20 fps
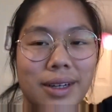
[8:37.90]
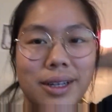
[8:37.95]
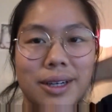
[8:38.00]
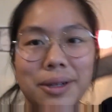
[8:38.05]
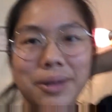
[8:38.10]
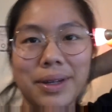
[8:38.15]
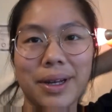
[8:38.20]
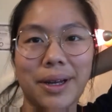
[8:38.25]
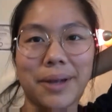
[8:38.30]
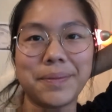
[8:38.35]

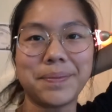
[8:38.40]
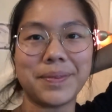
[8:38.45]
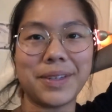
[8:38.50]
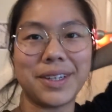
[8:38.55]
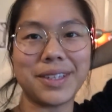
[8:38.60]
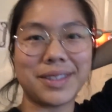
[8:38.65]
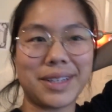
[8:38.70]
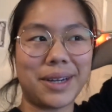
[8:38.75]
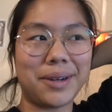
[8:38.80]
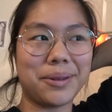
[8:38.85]
Okay, it
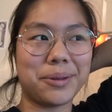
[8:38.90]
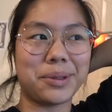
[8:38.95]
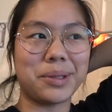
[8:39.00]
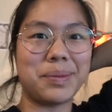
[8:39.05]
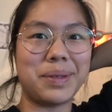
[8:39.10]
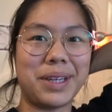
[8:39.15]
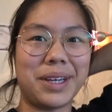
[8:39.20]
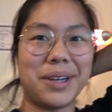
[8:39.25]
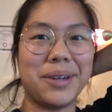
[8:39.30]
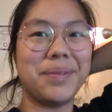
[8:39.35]
is now 3
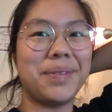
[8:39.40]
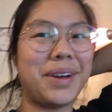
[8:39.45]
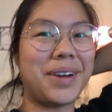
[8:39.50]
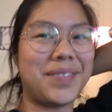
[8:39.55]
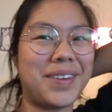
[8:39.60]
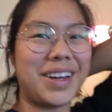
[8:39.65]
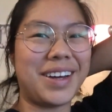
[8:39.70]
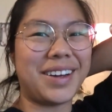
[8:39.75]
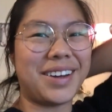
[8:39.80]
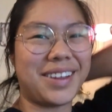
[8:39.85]
p.m.
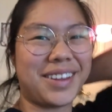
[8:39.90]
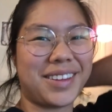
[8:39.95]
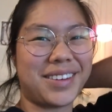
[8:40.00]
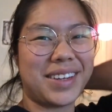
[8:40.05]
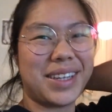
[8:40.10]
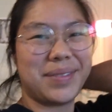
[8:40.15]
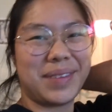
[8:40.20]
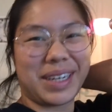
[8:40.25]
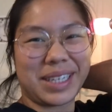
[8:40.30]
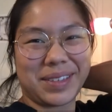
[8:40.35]
I've had
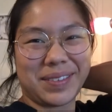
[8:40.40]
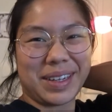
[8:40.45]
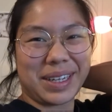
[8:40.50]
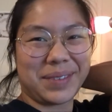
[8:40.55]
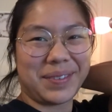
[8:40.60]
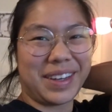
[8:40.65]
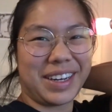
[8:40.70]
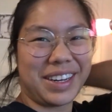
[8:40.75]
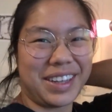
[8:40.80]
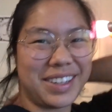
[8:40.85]
3 back-to-back
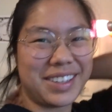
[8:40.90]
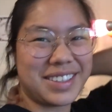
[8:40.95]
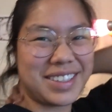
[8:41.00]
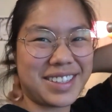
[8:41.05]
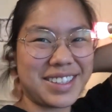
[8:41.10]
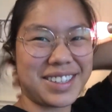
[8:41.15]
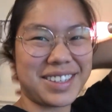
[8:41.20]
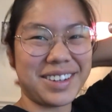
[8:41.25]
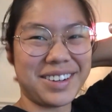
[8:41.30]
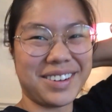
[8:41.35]
meetings,
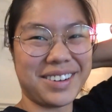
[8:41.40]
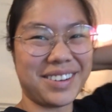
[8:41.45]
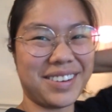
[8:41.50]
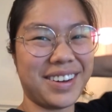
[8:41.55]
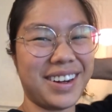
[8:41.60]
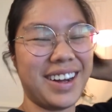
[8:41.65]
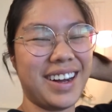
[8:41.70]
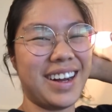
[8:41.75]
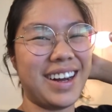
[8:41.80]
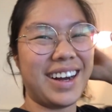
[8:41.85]
so
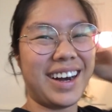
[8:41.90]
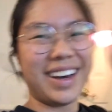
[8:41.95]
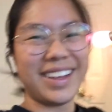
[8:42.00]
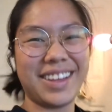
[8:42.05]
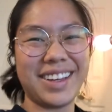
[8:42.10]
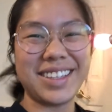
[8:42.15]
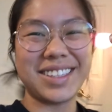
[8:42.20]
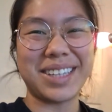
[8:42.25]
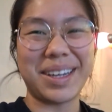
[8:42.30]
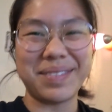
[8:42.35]
I
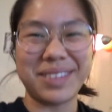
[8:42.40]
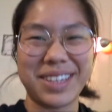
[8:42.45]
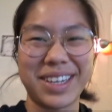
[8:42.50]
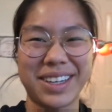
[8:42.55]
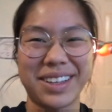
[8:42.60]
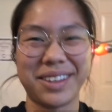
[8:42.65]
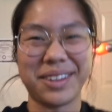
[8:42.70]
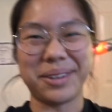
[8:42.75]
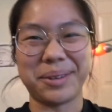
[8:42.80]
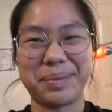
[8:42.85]
think it's time to
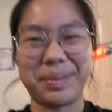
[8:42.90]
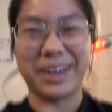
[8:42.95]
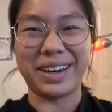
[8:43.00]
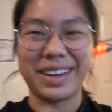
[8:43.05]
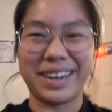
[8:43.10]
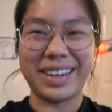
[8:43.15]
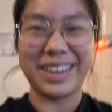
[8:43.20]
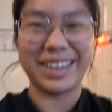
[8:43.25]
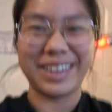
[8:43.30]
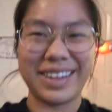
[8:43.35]
take a little
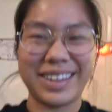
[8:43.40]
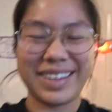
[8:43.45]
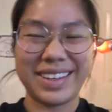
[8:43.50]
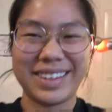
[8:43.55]
break.